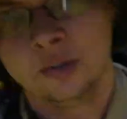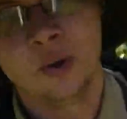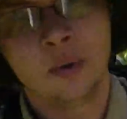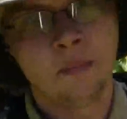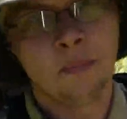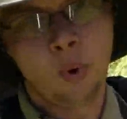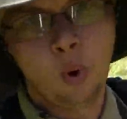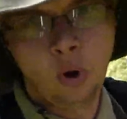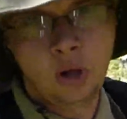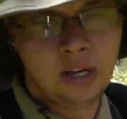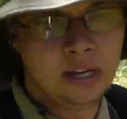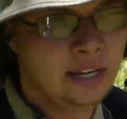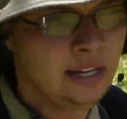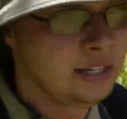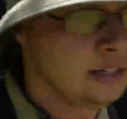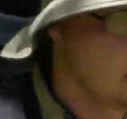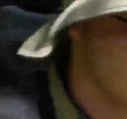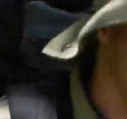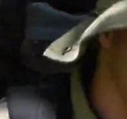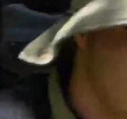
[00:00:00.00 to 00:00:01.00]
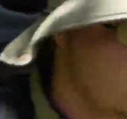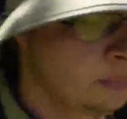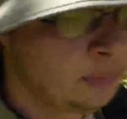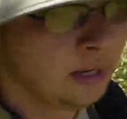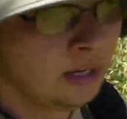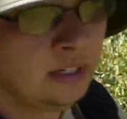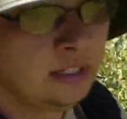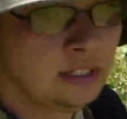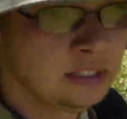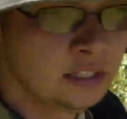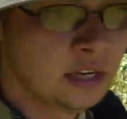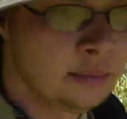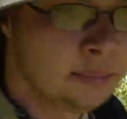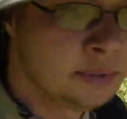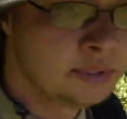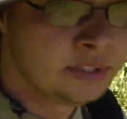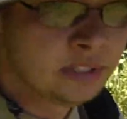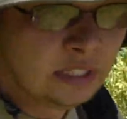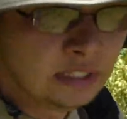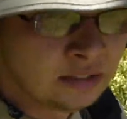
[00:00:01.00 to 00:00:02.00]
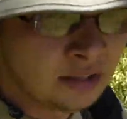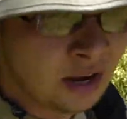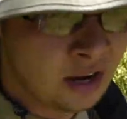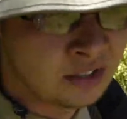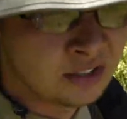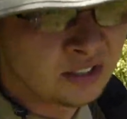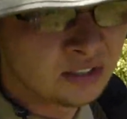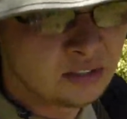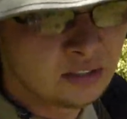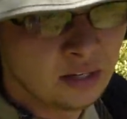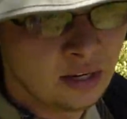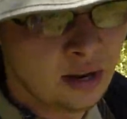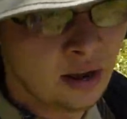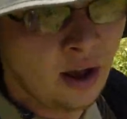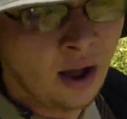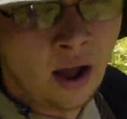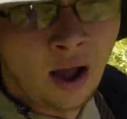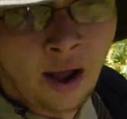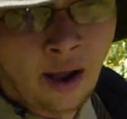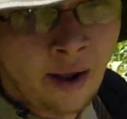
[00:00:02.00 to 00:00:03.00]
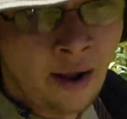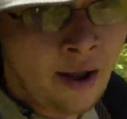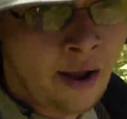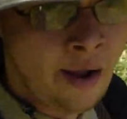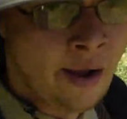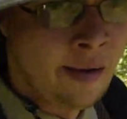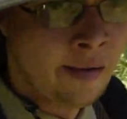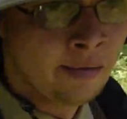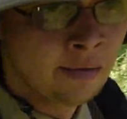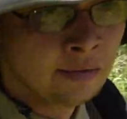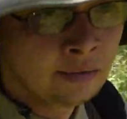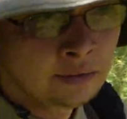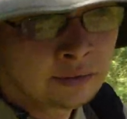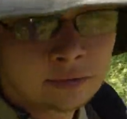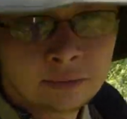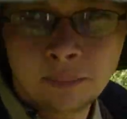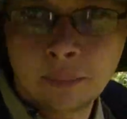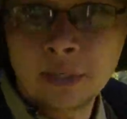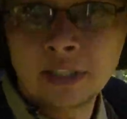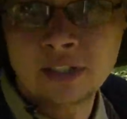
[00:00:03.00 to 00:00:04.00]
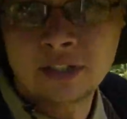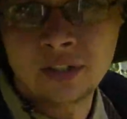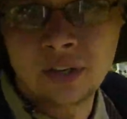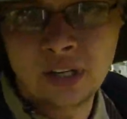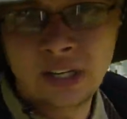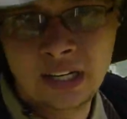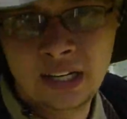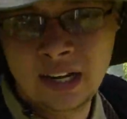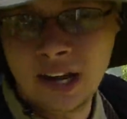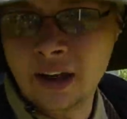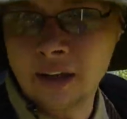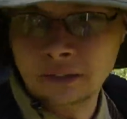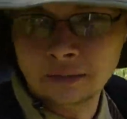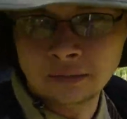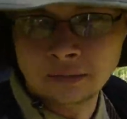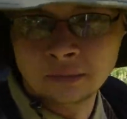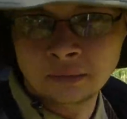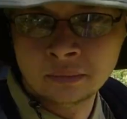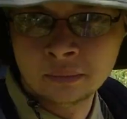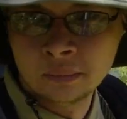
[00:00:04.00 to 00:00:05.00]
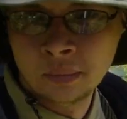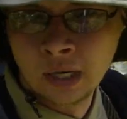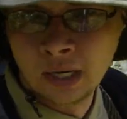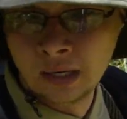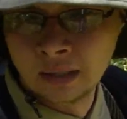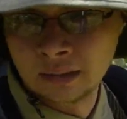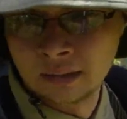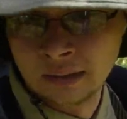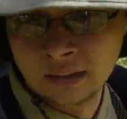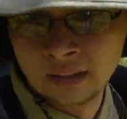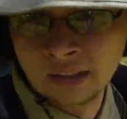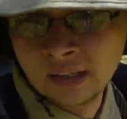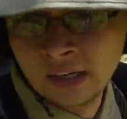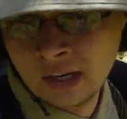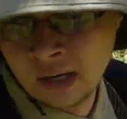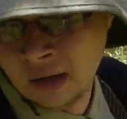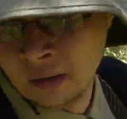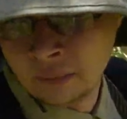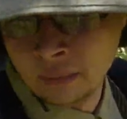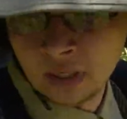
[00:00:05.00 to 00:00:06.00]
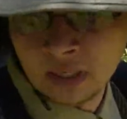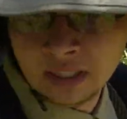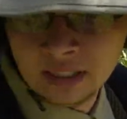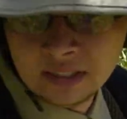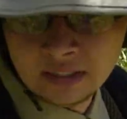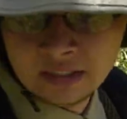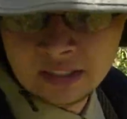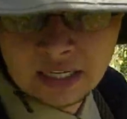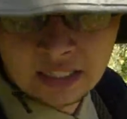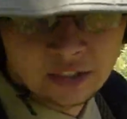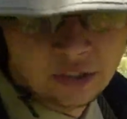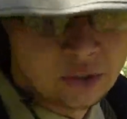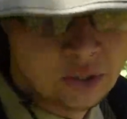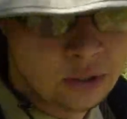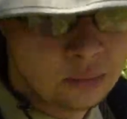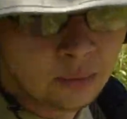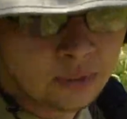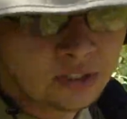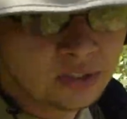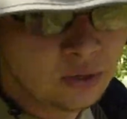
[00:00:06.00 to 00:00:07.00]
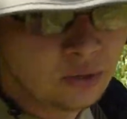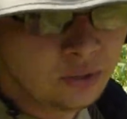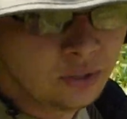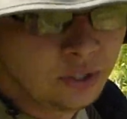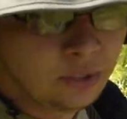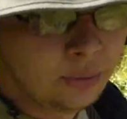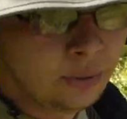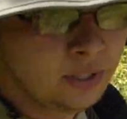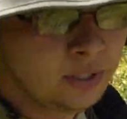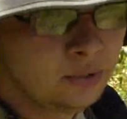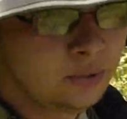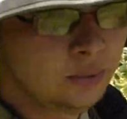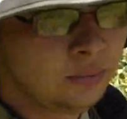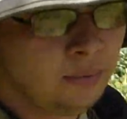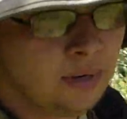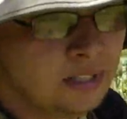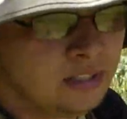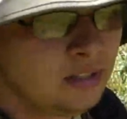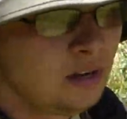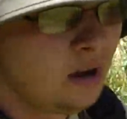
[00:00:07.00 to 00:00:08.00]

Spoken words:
you can boil it, which apparently disables the toxins in it. Makes it so you can eat it. But apparently it doesn't taste so good when it's older. You want to do it when it's